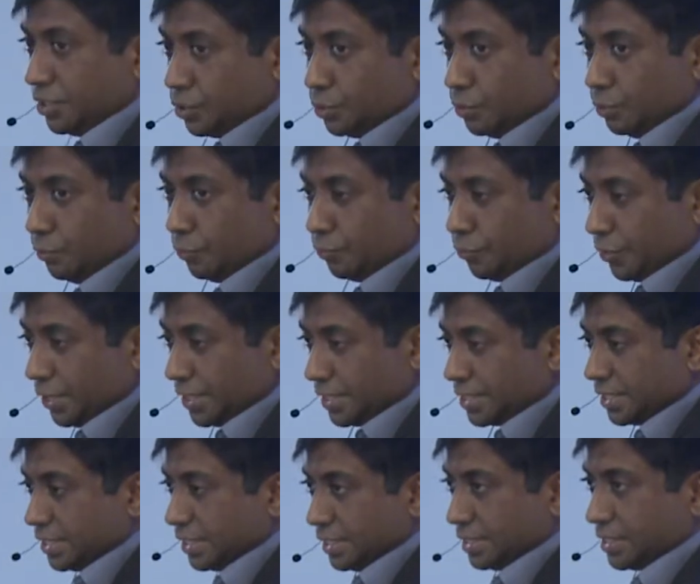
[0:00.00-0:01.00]
to, for
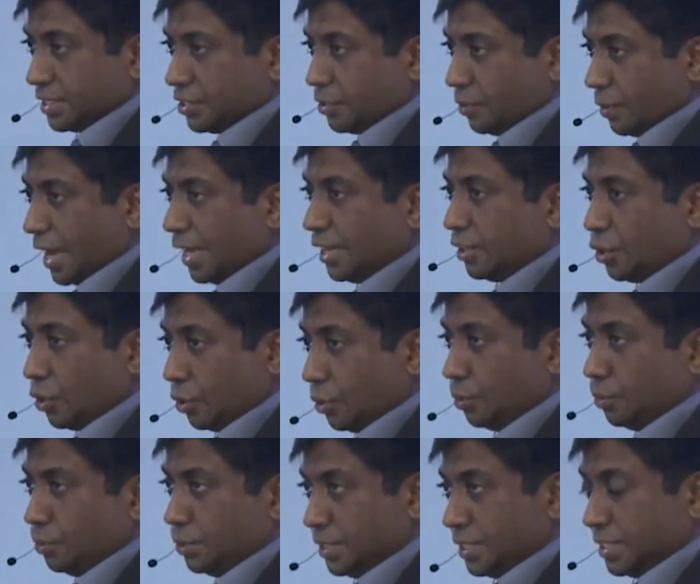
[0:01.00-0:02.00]
instance, write
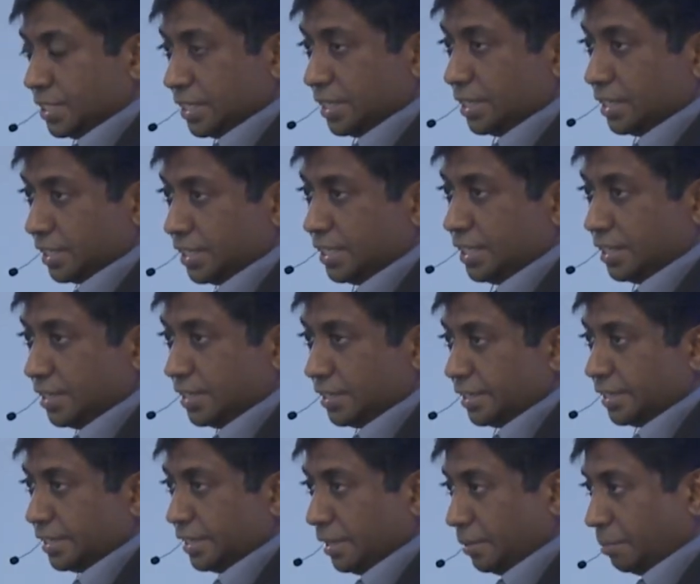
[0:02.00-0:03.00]
code
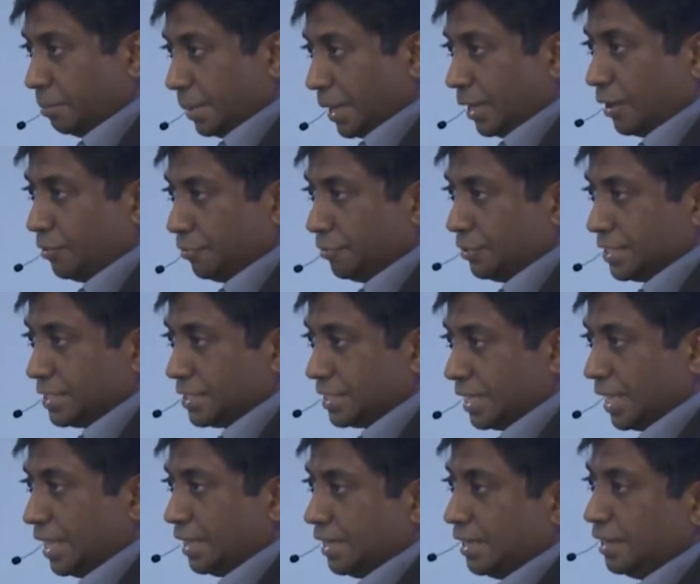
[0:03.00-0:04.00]
here in my
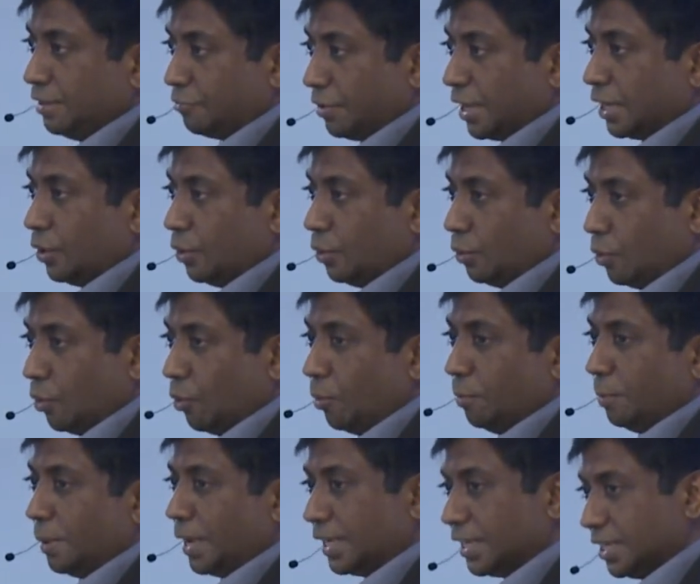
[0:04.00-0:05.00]
office, and then if I go
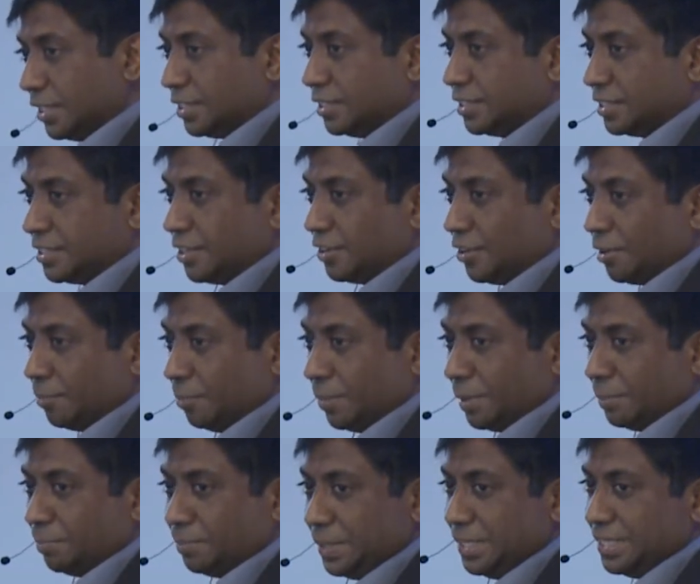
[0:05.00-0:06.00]
home, I can turn on
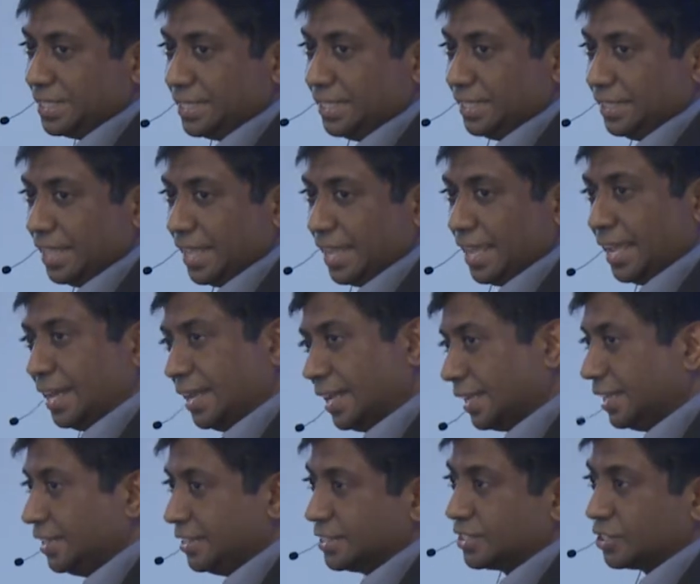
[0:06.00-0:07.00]
my PC there, and
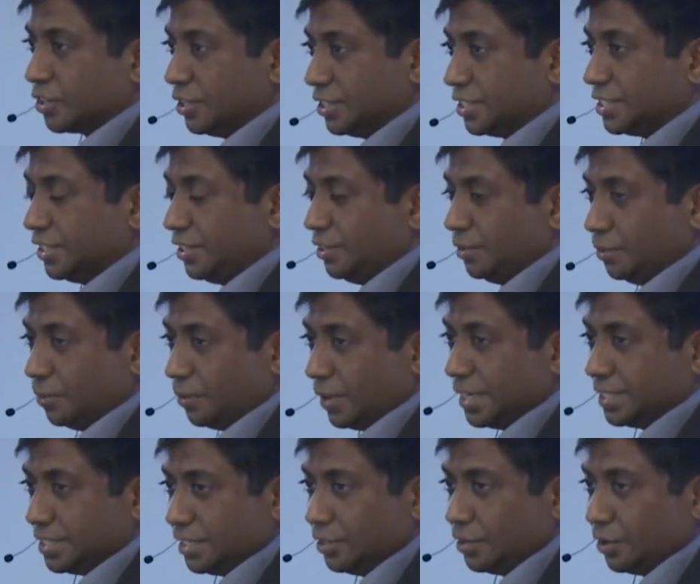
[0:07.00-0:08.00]
I can just continue
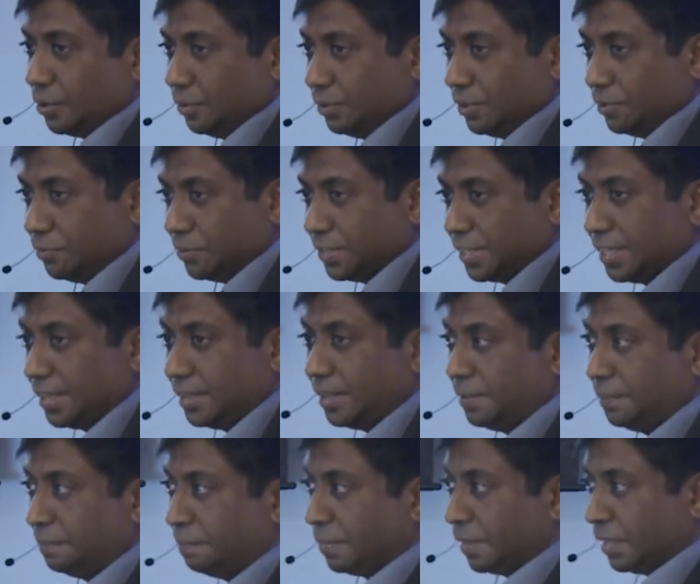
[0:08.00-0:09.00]
writing code over there.
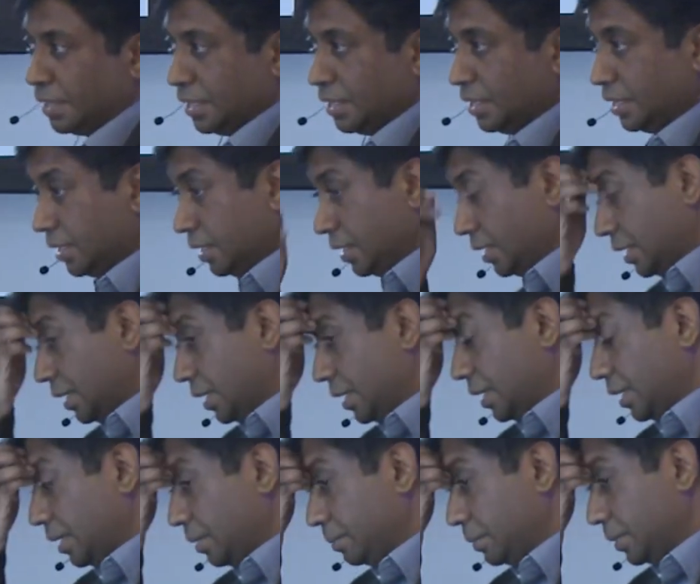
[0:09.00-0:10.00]

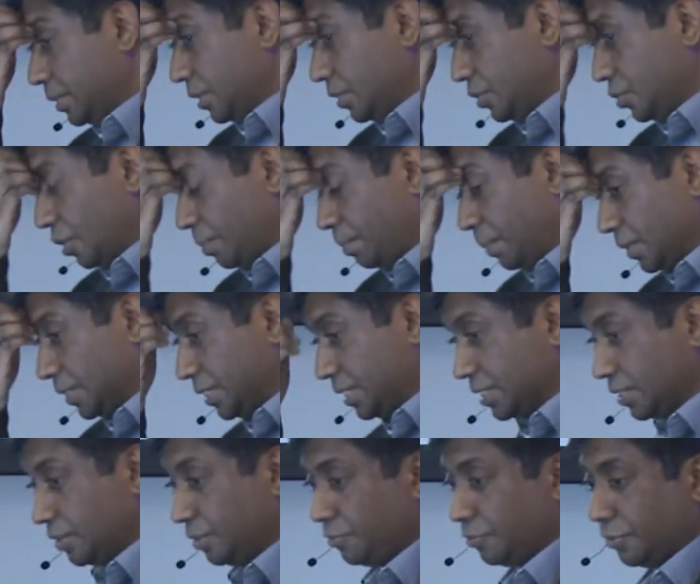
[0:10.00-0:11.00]
So Dropbox
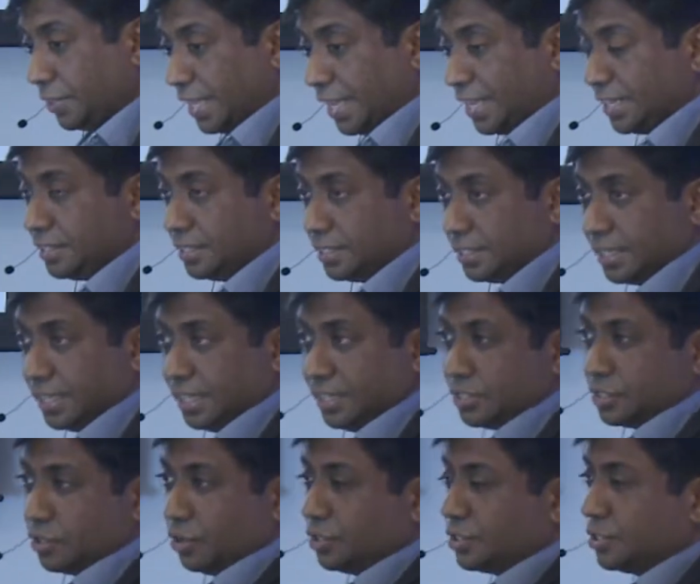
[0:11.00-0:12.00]
is good for that.
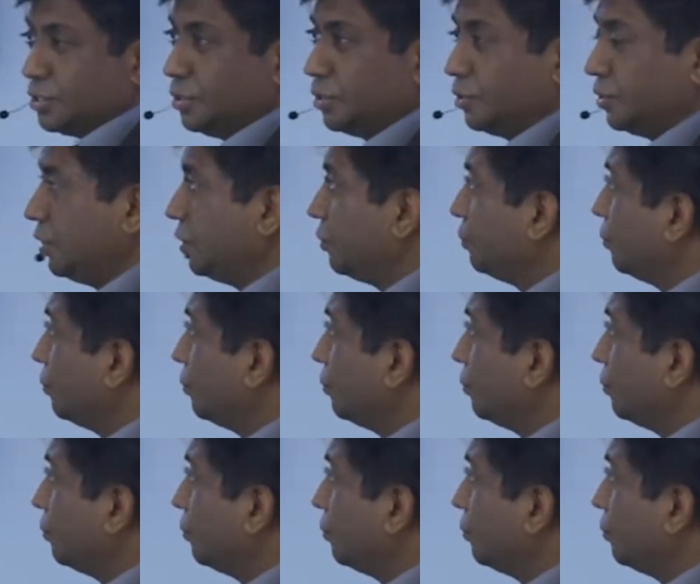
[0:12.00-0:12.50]
It's also good